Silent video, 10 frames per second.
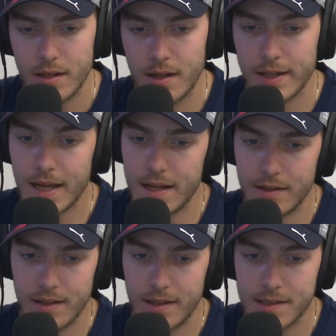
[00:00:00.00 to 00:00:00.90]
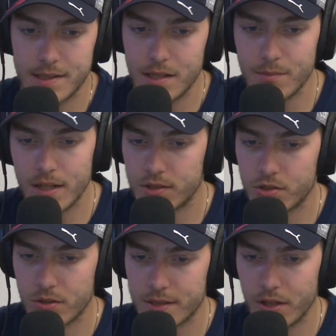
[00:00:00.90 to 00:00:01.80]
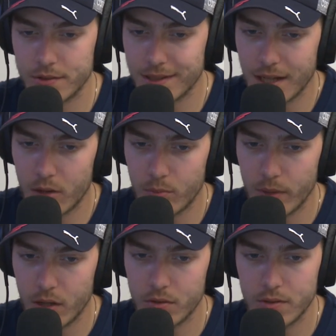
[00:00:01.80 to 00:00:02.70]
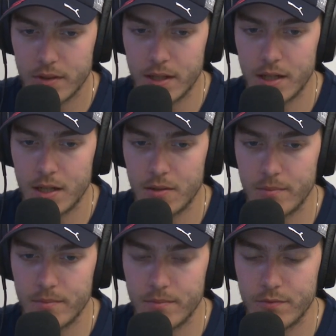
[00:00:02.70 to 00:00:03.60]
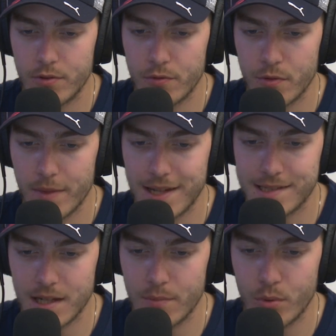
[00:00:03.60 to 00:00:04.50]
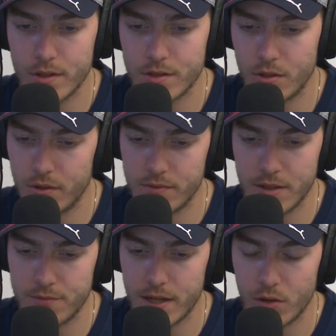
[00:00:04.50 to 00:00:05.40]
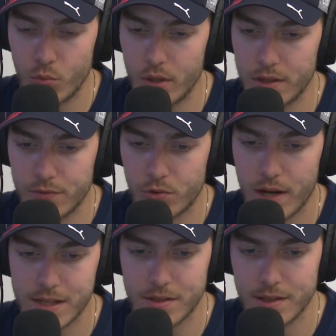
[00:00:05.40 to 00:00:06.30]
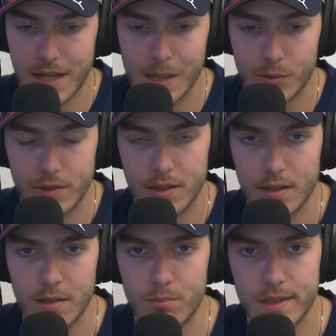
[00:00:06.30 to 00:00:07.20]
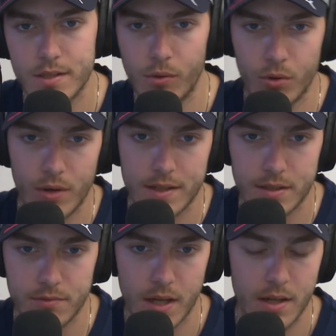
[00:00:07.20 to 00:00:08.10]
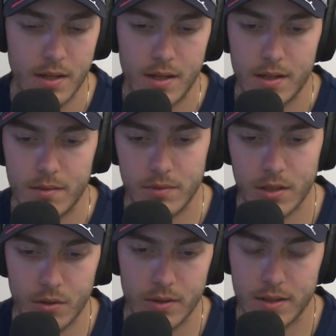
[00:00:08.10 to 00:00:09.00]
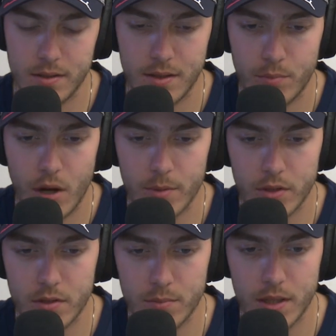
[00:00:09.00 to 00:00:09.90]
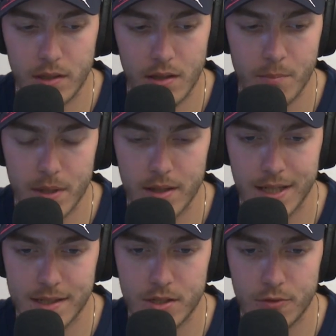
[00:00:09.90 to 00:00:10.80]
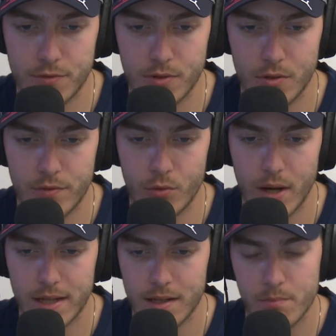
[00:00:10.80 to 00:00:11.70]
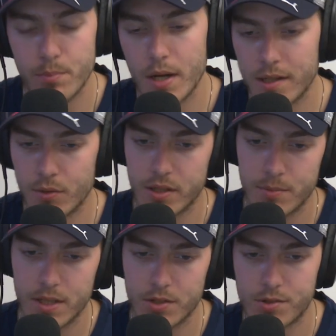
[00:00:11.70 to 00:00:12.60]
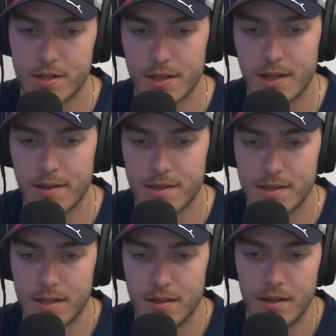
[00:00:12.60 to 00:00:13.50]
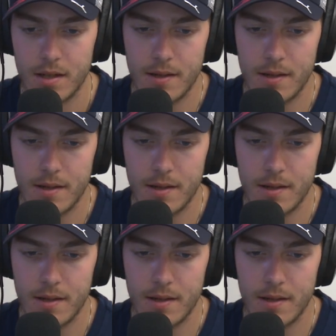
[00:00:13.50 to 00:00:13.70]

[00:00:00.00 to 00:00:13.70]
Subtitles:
again, his teammates sure as hell didn't help him out from that standpoint. So if Vettel wouldn't have crashed into Hamilton and been so aggressive, it probably could have been a bit easier for Raikkonen, but it would have been interesting then to see